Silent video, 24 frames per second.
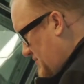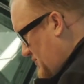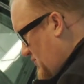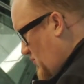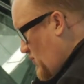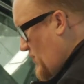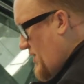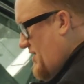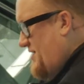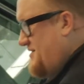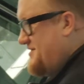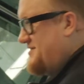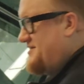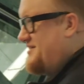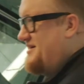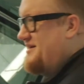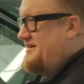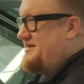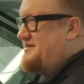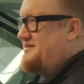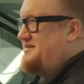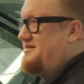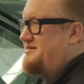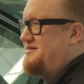Why is
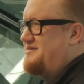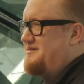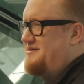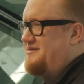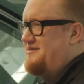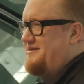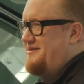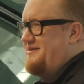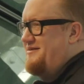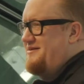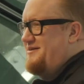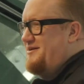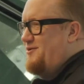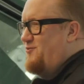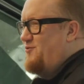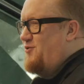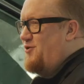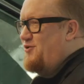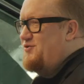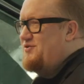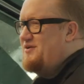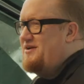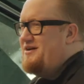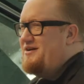this a
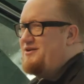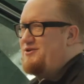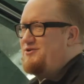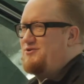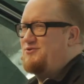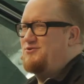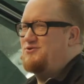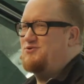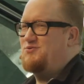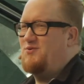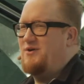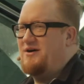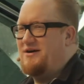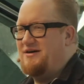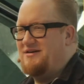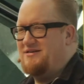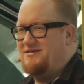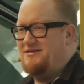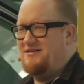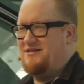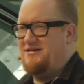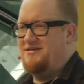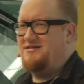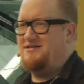word that I use? Why is
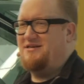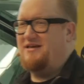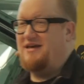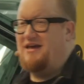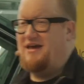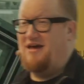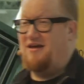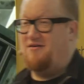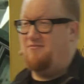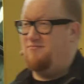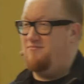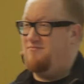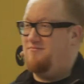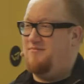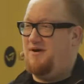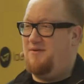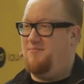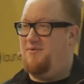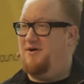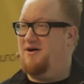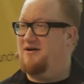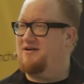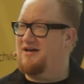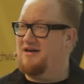this, again, my
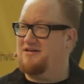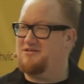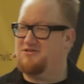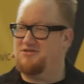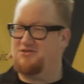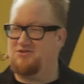podcast